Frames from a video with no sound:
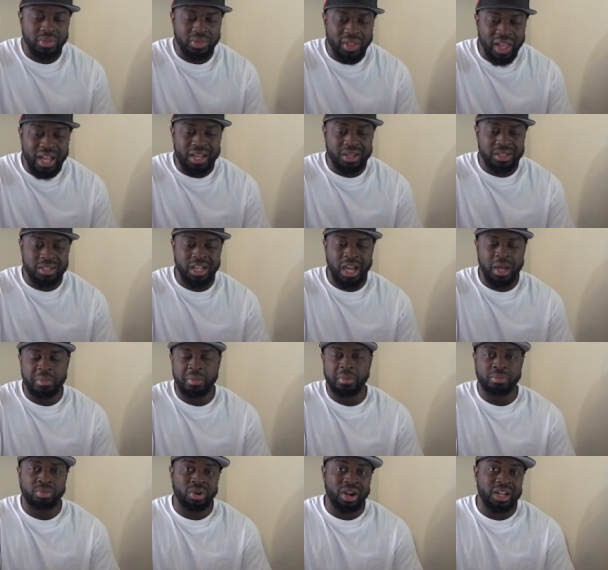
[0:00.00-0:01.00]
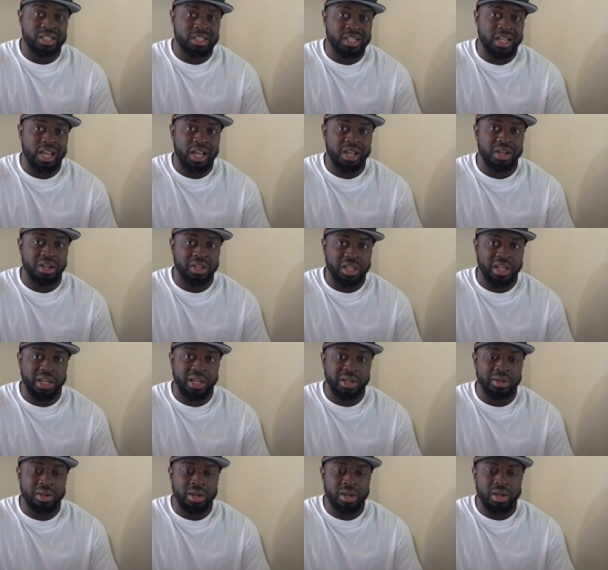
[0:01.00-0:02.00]
that type of price tag
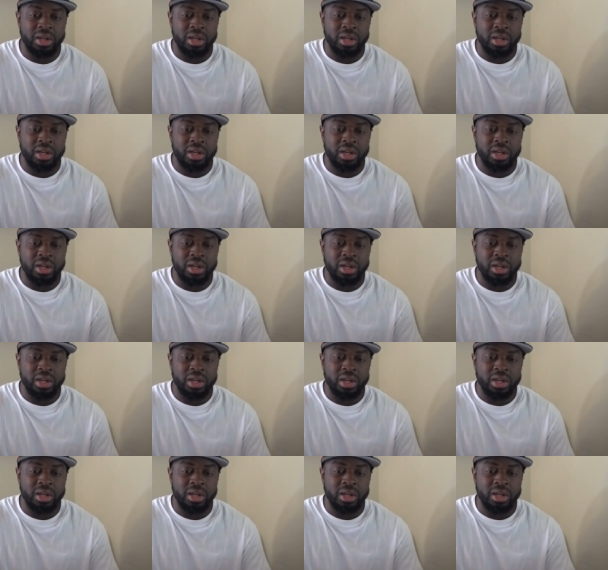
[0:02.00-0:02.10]
again.